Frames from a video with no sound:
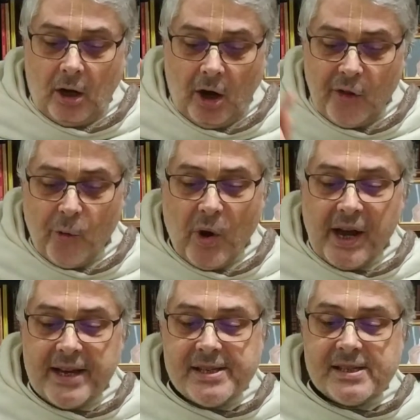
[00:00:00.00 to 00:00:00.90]

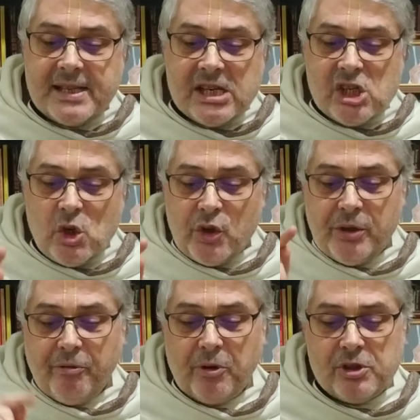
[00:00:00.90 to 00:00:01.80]
otherwise, there's no
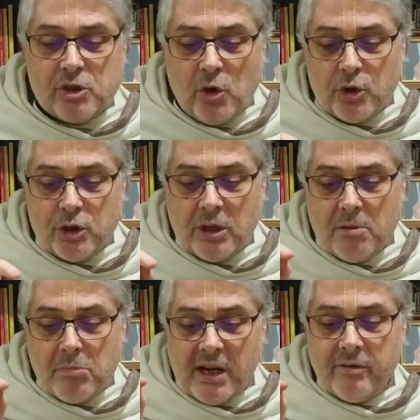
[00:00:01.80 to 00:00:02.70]
difference. So Srila
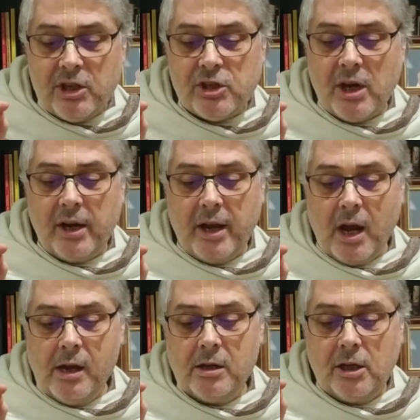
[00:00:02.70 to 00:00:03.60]

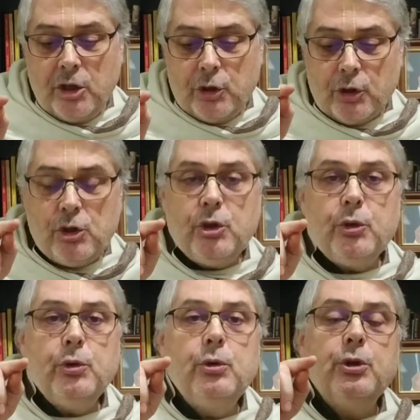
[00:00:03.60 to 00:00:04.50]
Madhvacharya, just
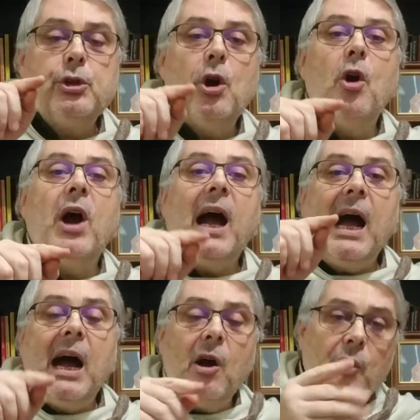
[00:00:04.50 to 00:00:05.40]
to show
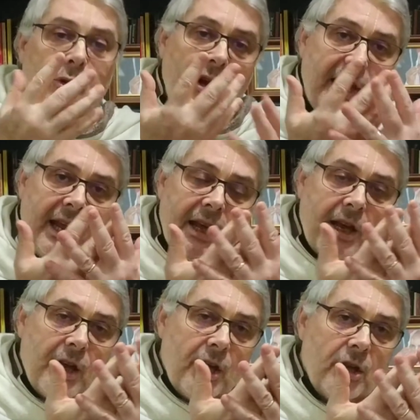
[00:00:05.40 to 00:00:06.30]
how the
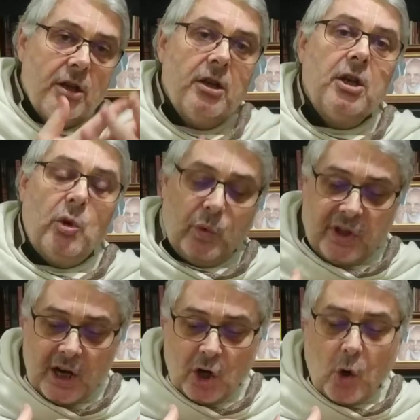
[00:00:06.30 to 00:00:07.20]
link without